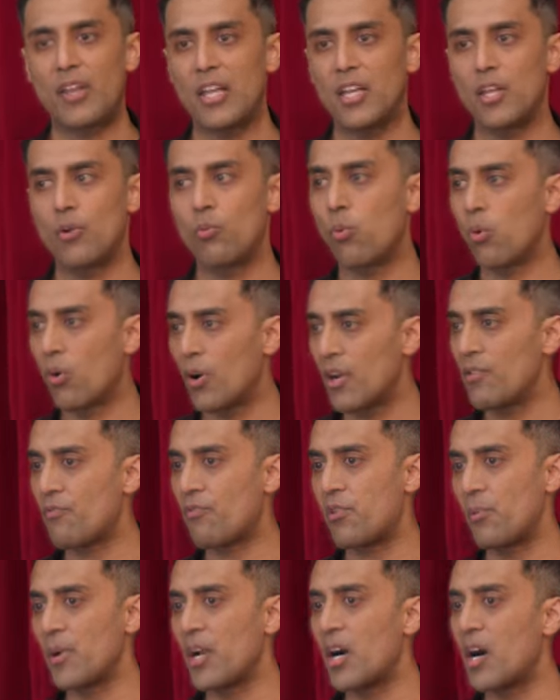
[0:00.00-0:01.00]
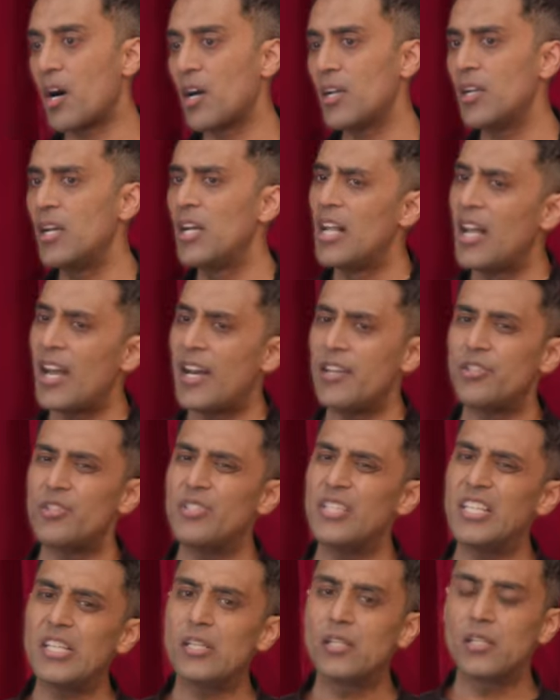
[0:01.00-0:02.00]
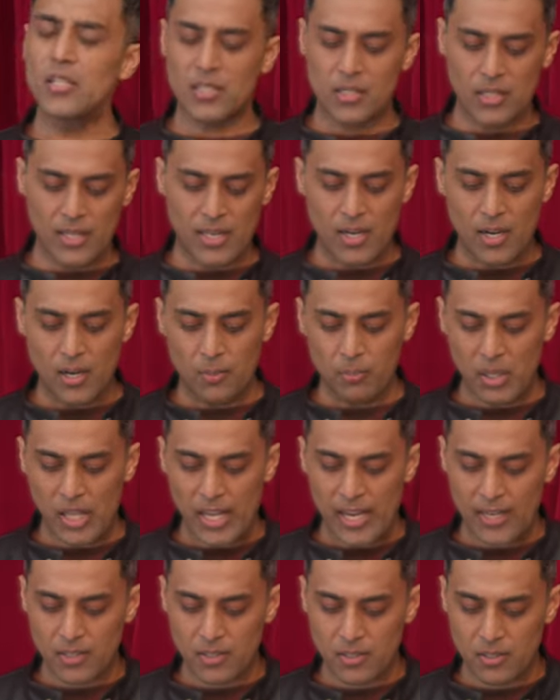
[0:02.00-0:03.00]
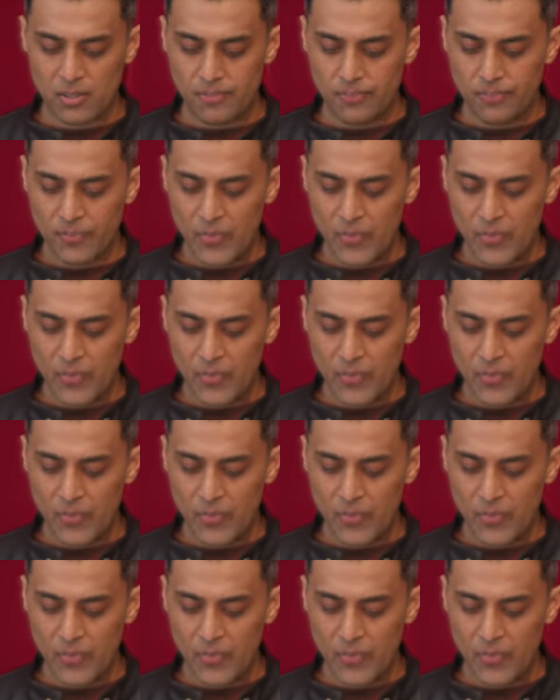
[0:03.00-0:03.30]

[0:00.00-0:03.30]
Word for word: any warrant from God and they're needlessly complex.